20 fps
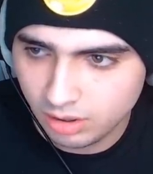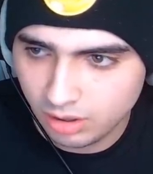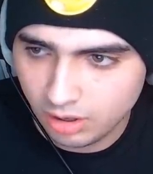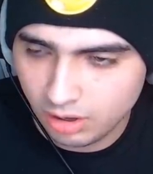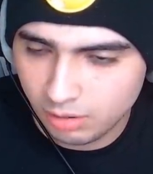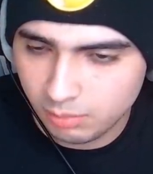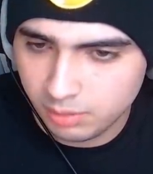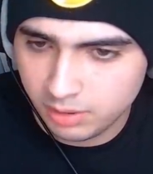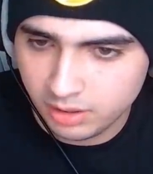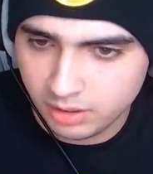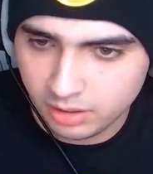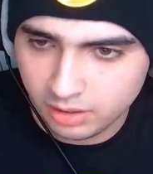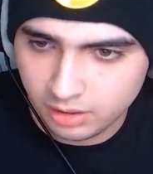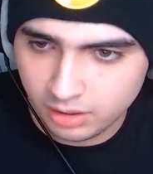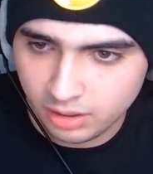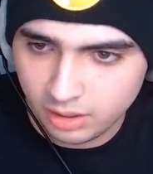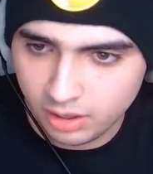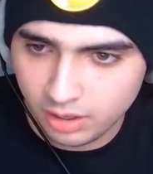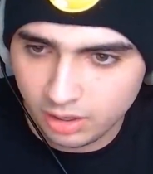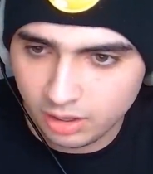I mean,
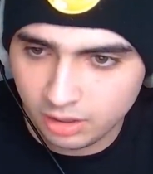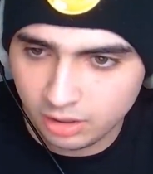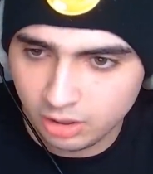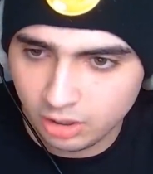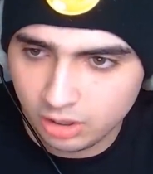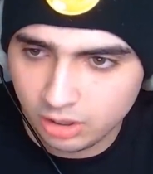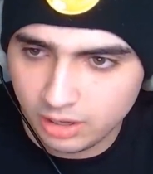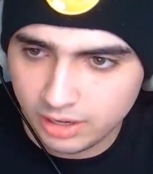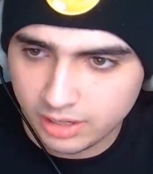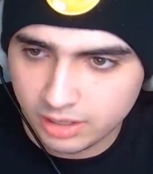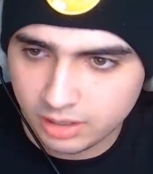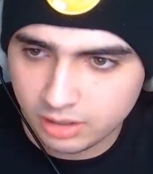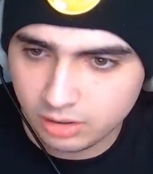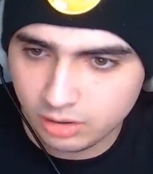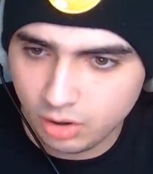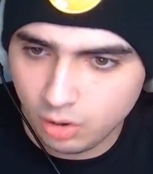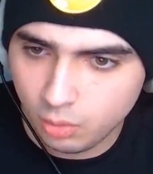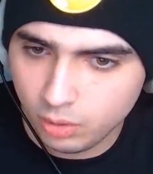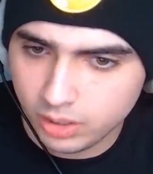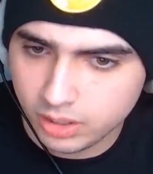it looked like...
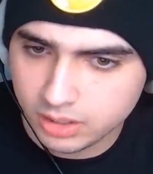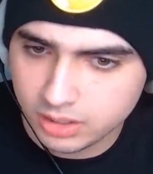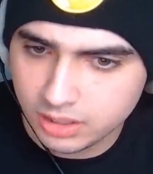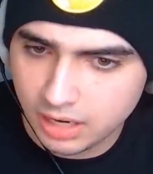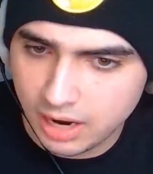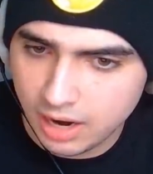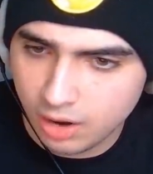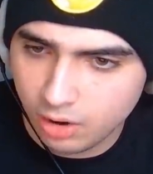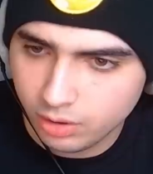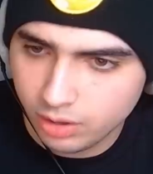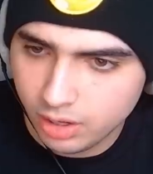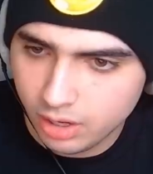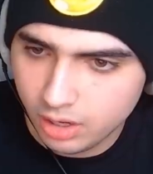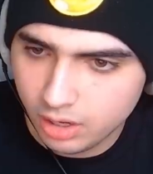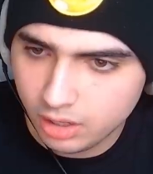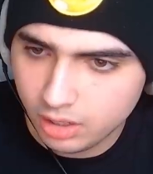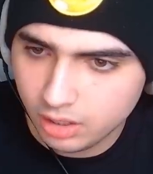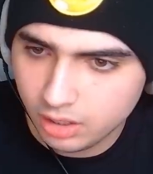Oh, wait, he's not out yet?